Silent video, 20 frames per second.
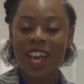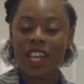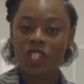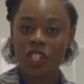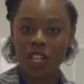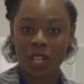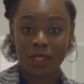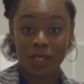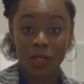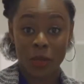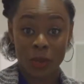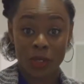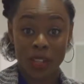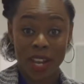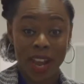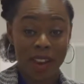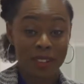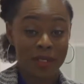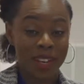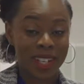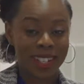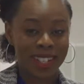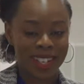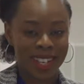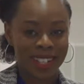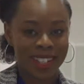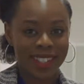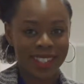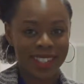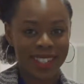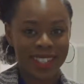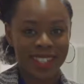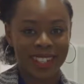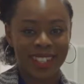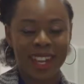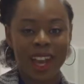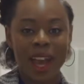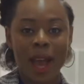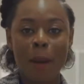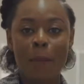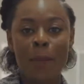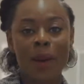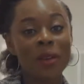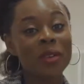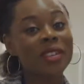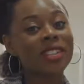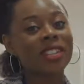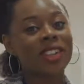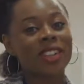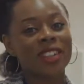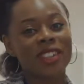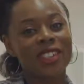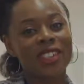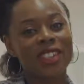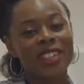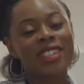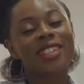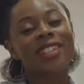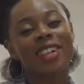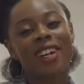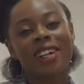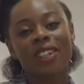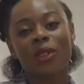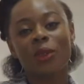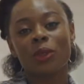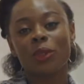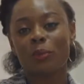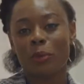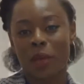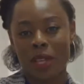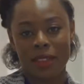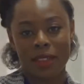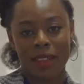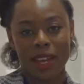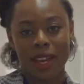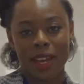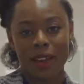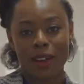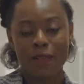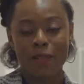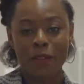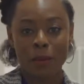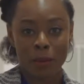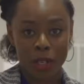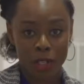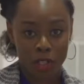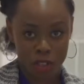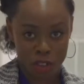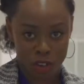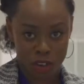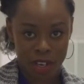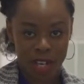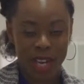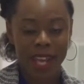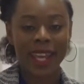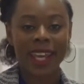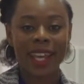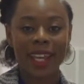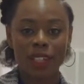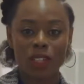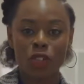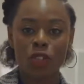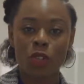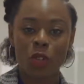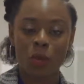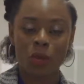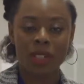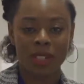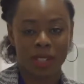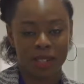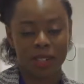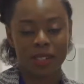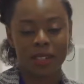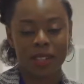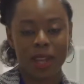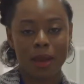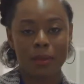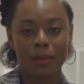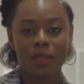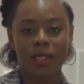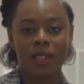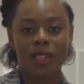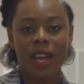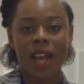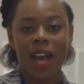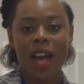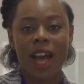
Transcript: She is Dr. Henriette Jensen. My research is titled Methane Formation in Sewer Systems.